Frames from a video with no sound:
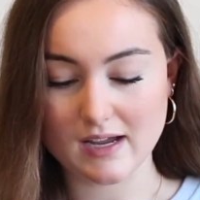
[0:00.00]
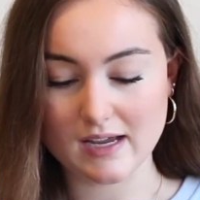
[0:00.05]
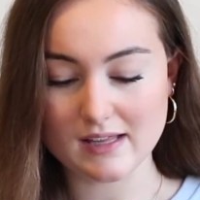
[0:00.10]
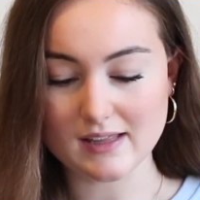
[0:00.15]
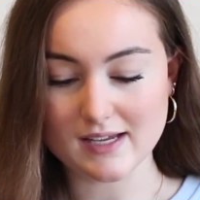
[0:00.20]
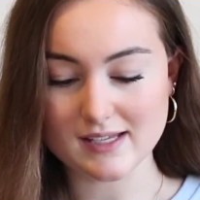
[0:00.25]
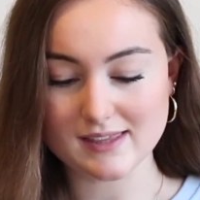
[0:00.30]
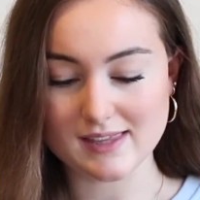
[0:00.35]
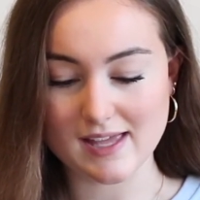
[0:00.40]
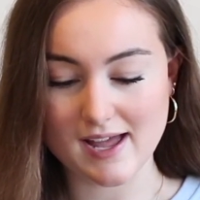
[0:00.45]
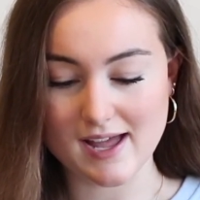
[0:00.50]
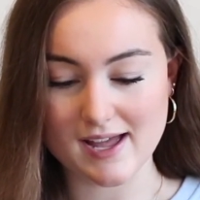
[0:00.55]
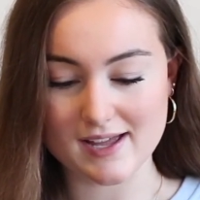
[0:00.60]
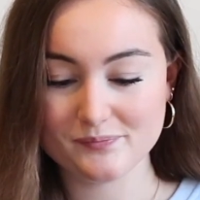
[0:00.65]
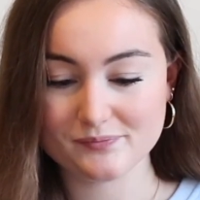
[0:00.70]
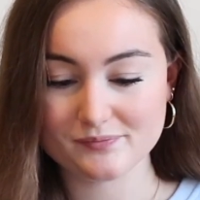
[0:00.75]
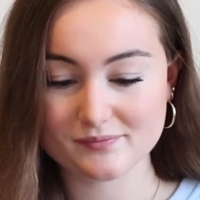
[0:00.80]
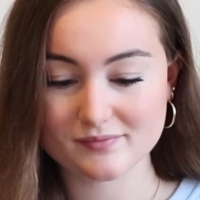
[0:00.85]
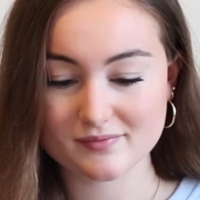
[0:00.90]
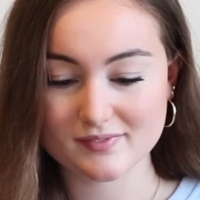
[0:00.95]
I like that.
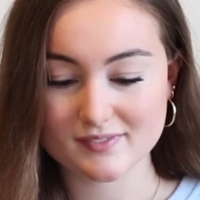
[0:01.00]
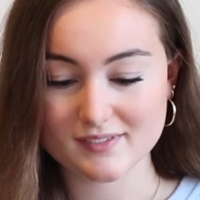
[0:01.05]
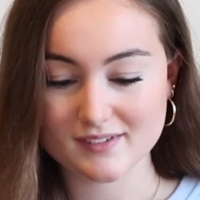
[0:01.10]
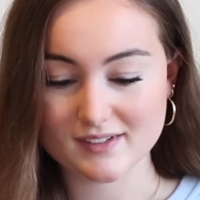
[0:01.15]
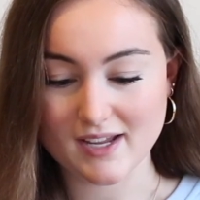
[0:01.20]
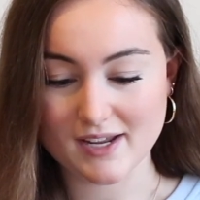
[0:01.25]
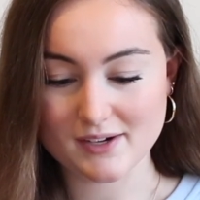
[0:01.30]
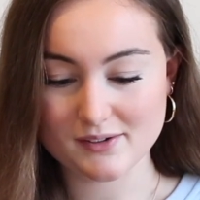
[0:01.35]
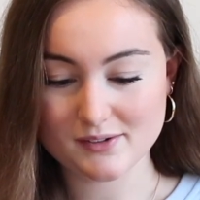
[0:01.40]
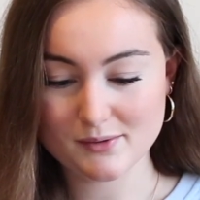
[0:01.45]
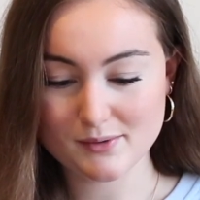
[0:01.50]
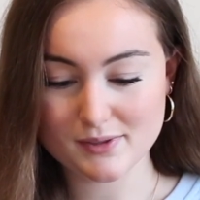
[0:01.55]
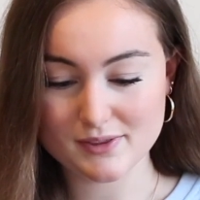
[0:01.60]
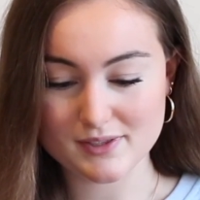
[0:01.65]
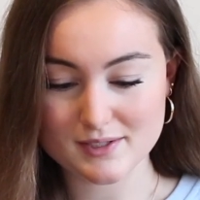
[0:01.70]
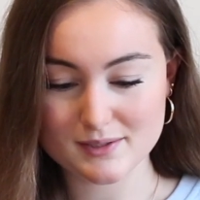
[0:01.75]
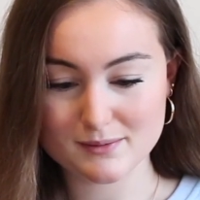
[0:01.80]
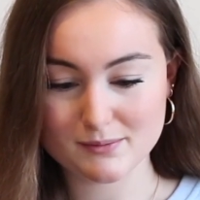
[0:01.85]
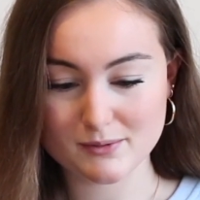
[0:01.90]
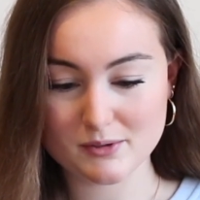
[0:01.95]
I don't know what
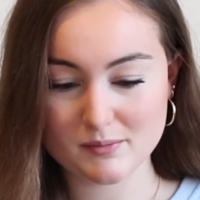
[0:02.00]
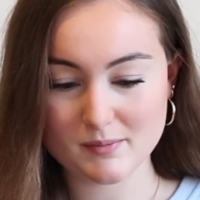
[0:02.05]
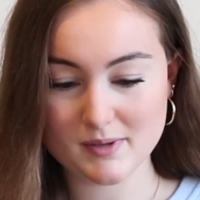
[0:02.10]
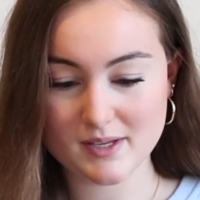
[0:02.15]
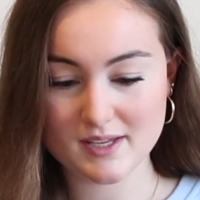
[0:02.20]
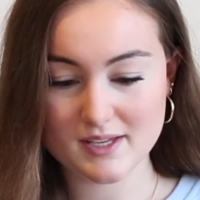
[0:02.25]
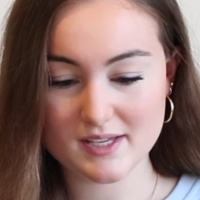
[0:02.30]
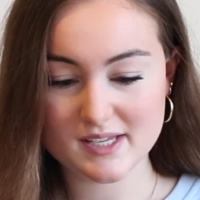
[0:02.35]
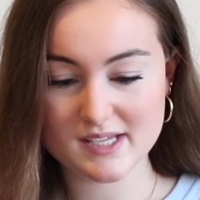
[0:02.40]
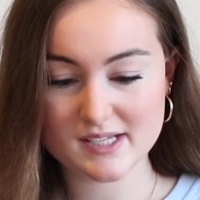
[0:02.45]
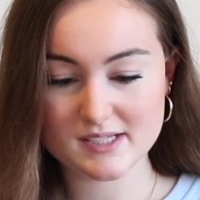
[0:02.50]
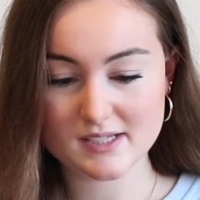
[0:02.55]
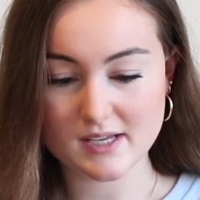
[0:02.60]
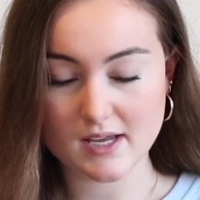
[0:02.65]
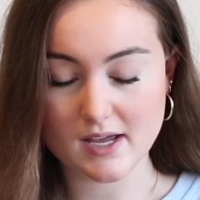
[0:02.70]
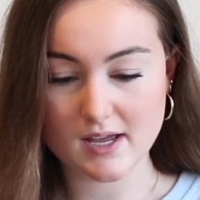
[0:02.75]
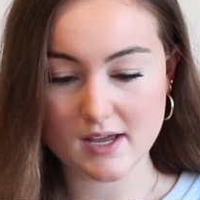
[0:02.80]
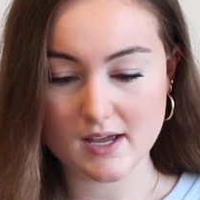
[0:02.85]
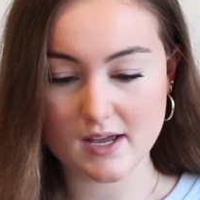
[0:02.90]
this room is.